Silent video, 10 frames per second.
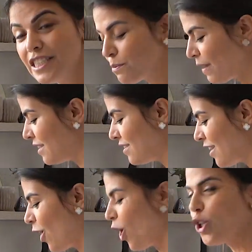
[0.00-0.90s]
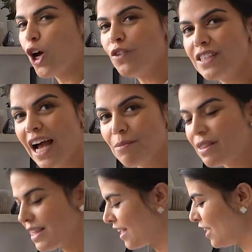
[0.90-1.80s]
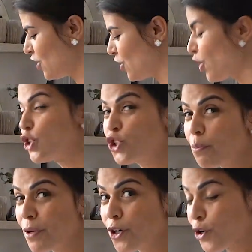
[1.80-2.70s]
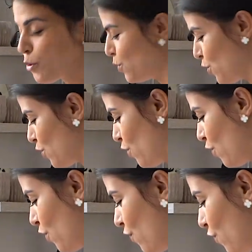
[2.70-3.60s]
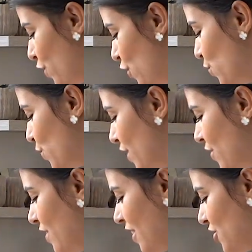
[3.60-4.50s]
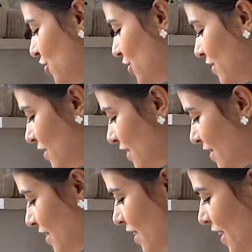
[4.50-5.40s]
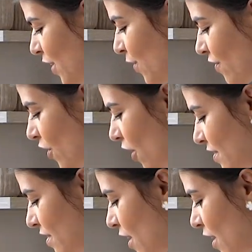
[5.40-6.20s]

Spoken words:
spend a lot of time in the kitchen chopping herbs for the New Year lunch. Here I've got